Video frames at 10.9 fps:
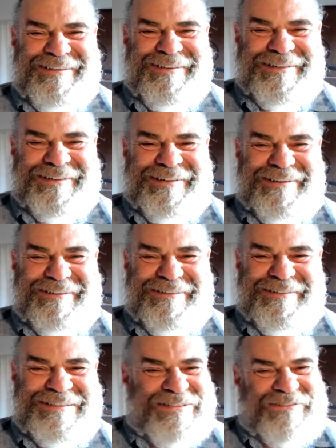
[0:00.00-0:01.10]
You know,
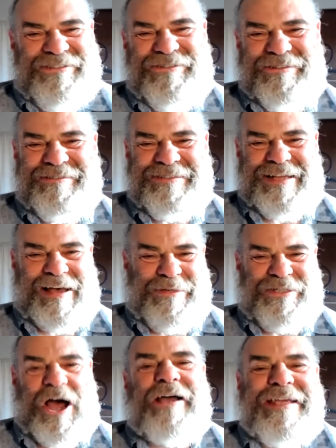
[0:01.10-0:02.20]
and it's true. So, I mean,
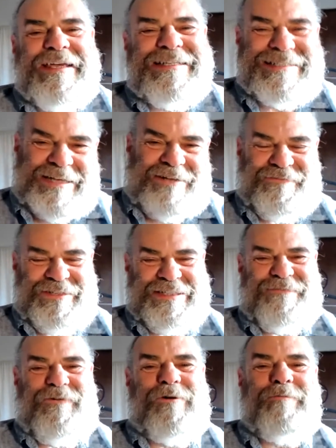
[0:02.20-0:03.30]
talking itself is a
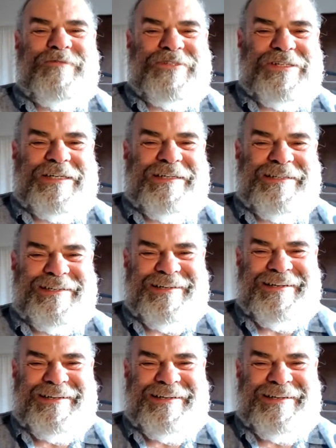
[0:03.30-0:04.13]
form of singing.